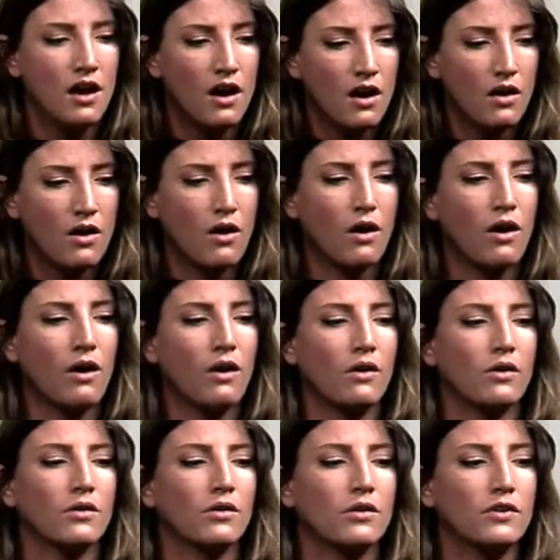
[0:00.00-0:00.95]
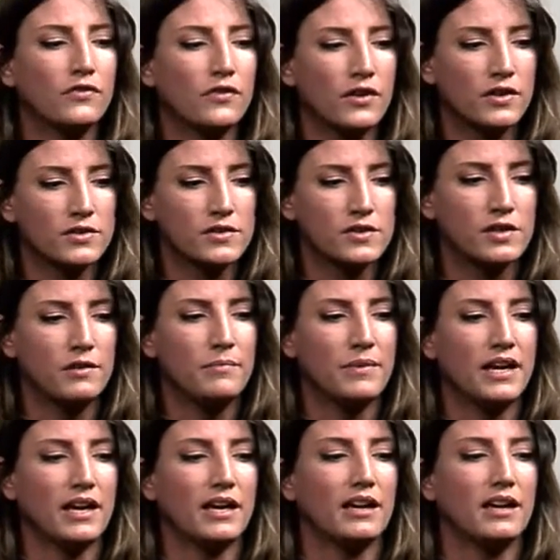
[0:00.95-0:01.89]
over to
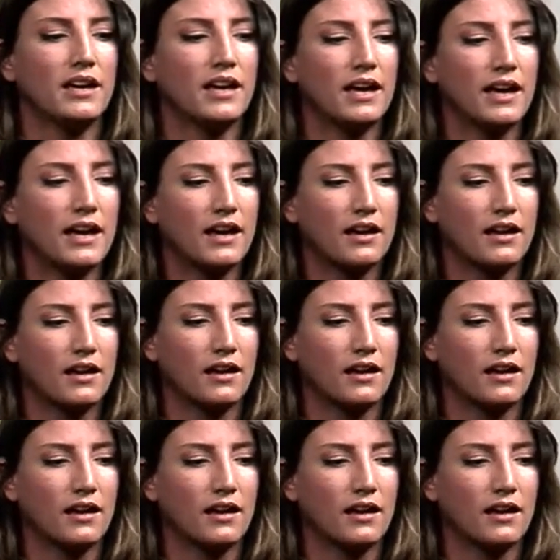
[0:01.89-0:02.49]
me.